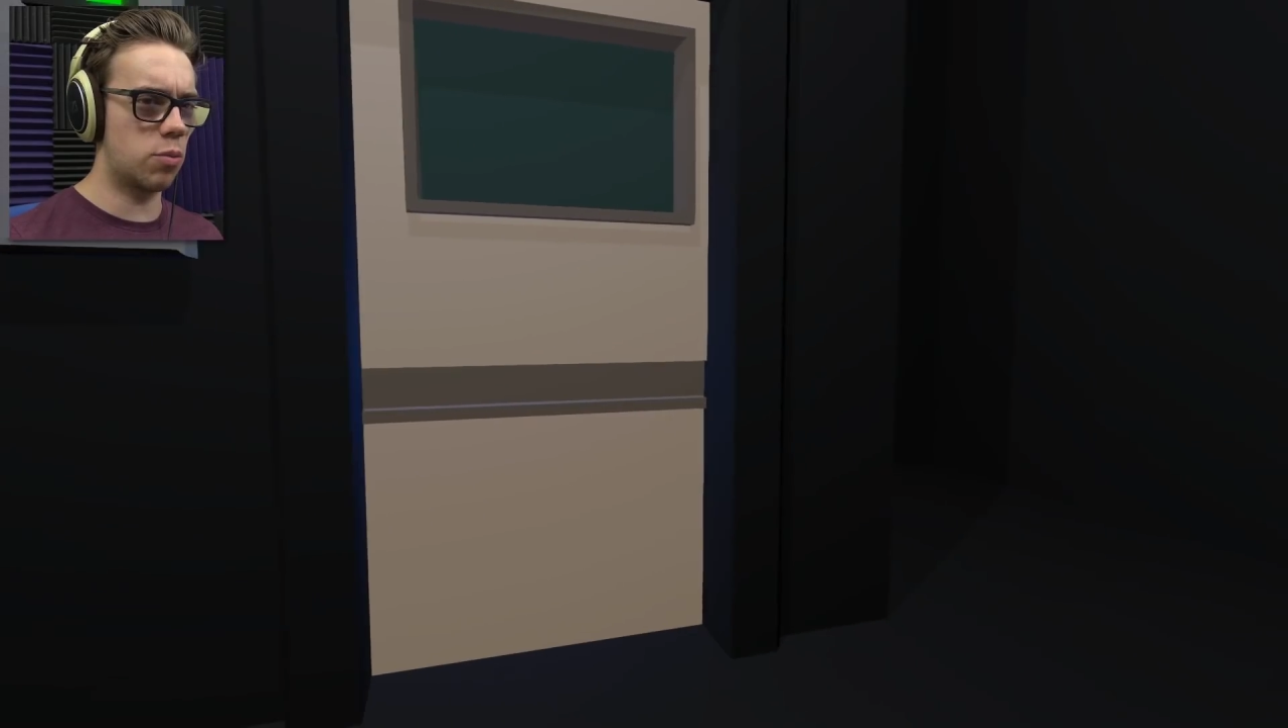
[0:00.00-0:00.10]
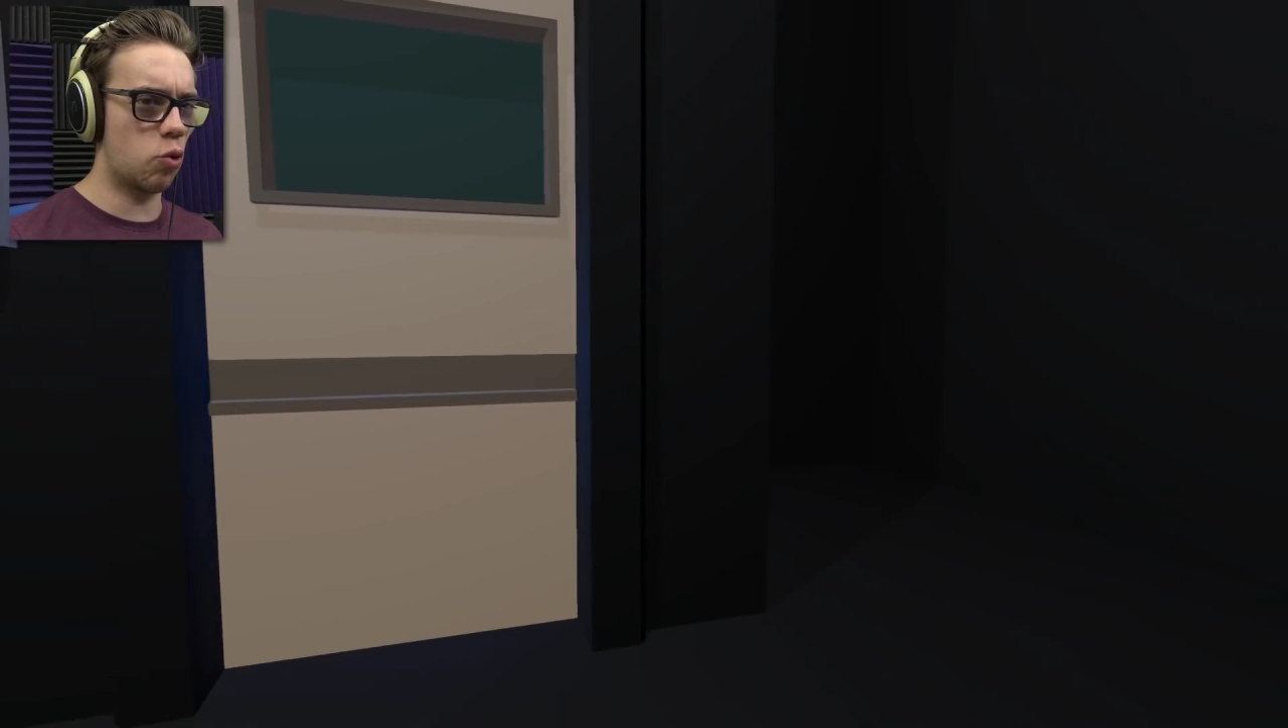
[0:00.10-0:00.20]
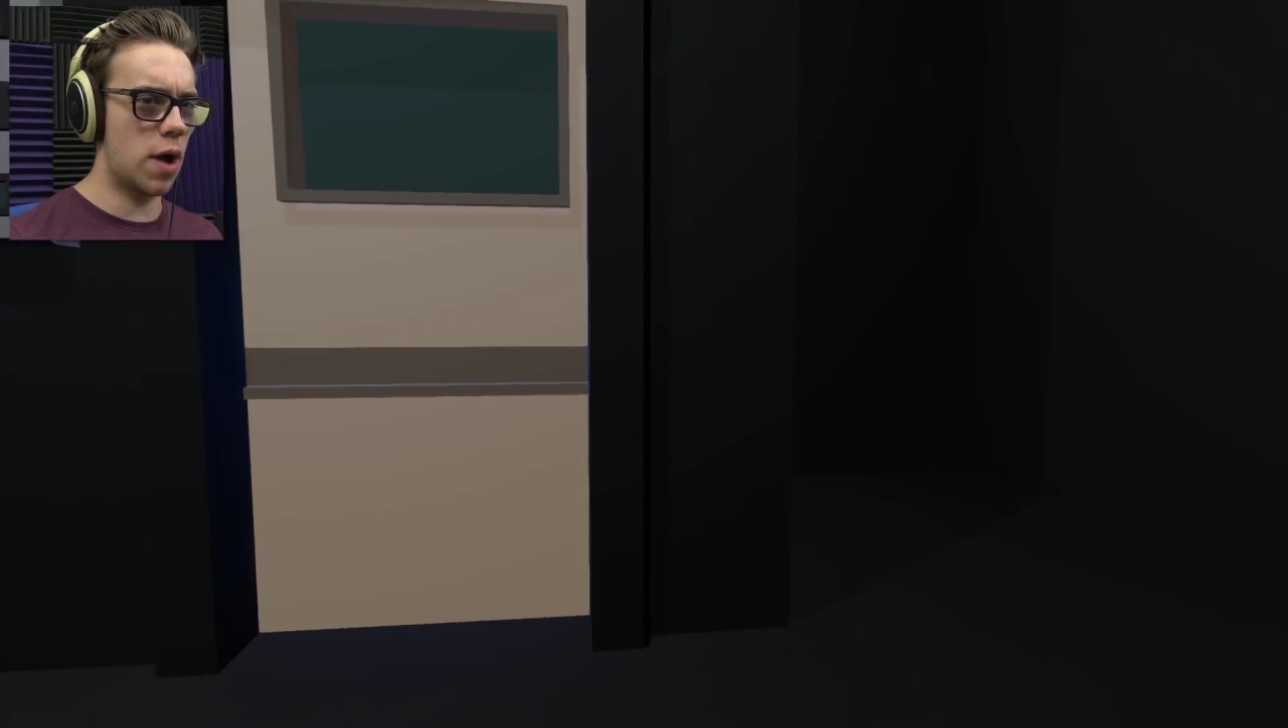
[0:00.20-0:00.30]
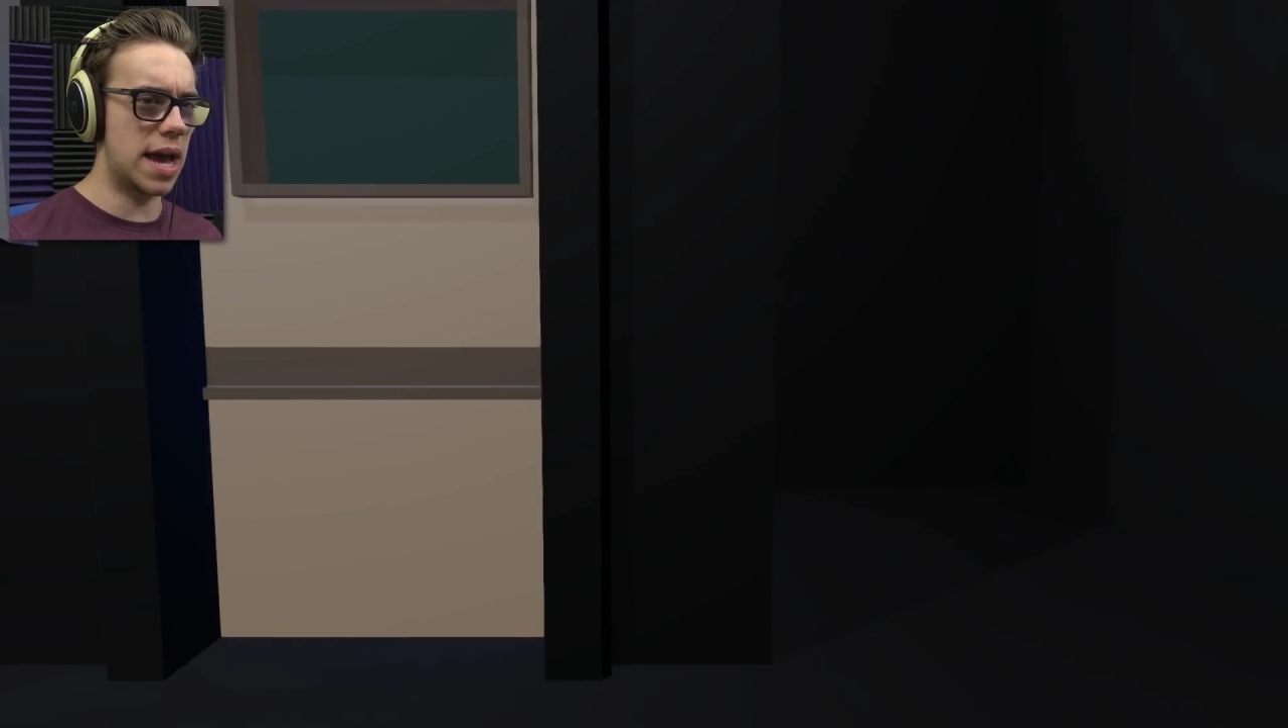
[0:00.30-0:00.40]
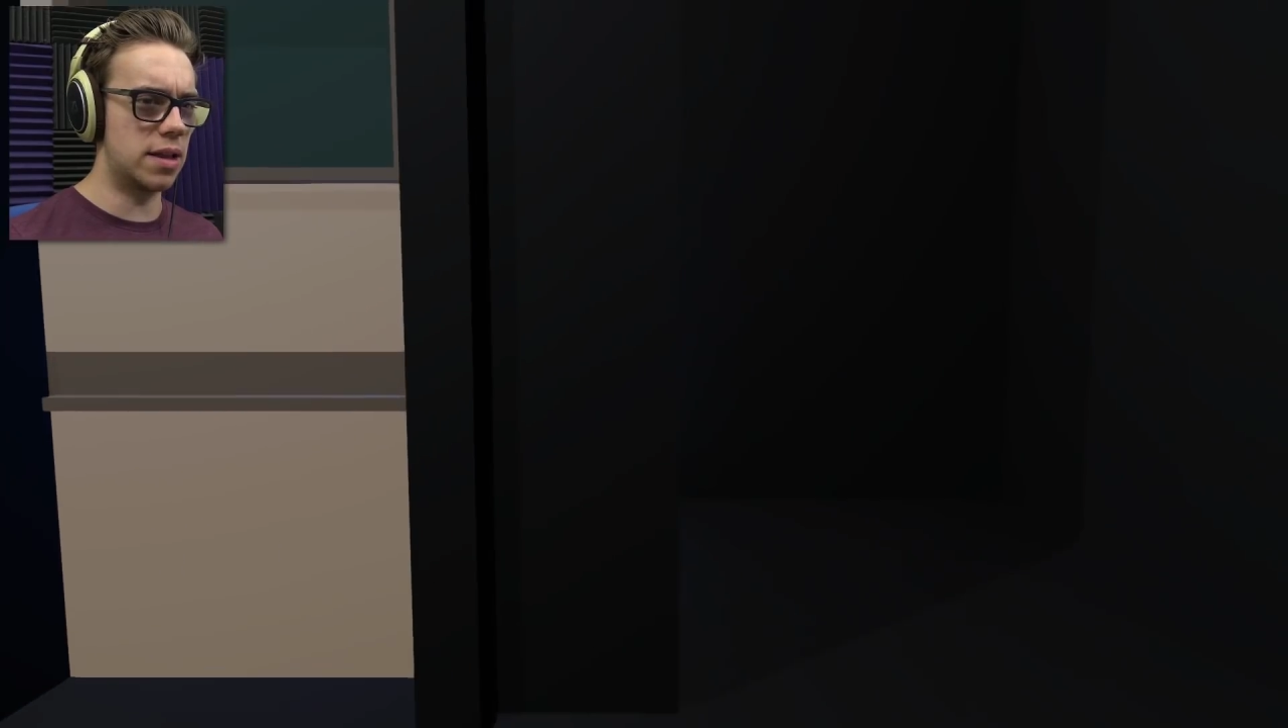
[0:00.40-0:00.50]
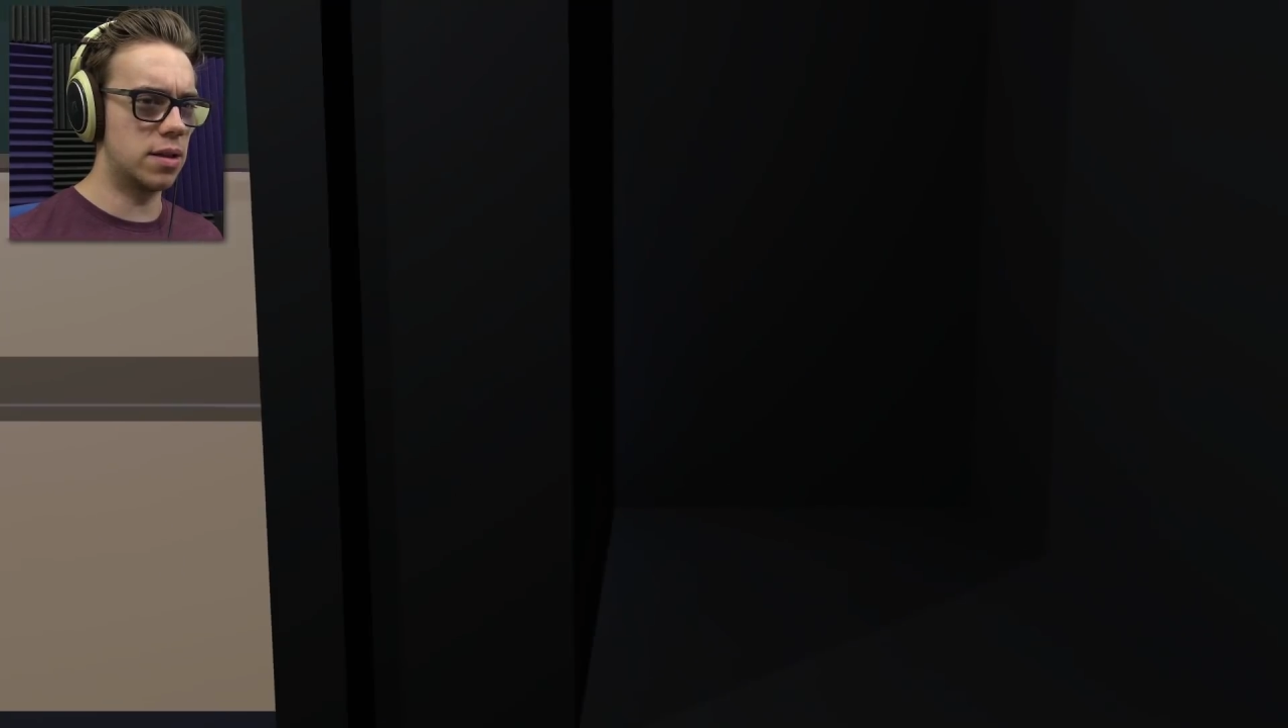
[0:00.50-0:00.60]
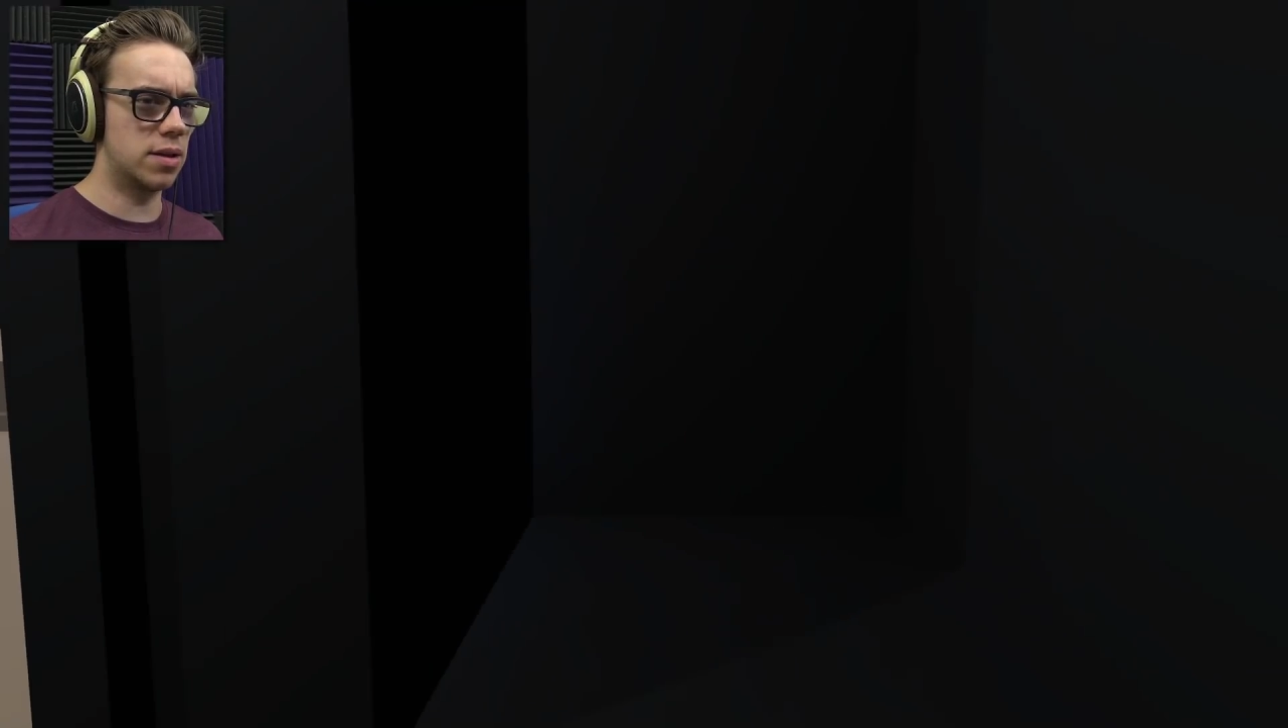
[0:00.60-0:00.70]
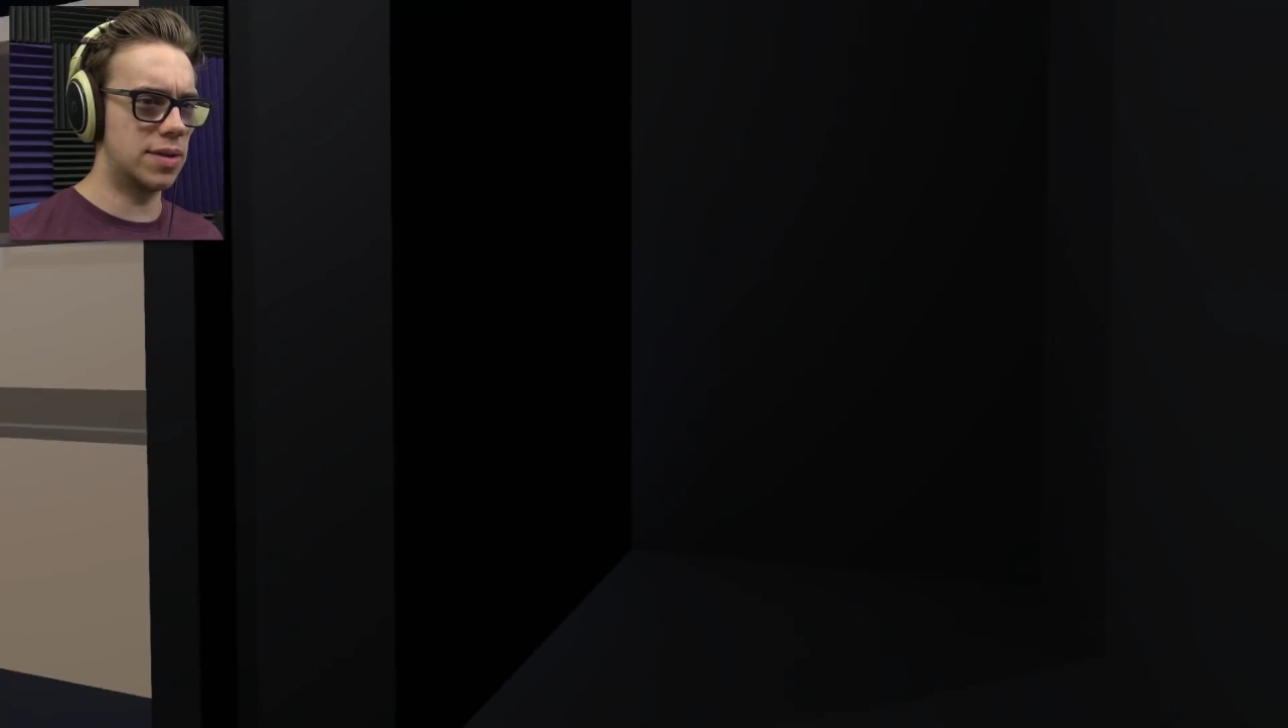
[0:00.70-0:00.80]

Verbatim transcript: up red.